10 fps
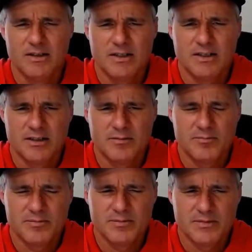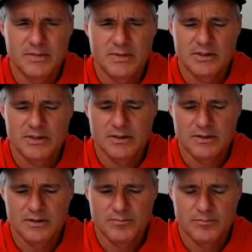
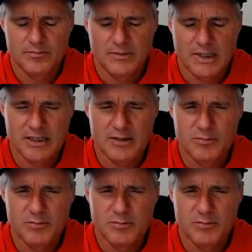The hiking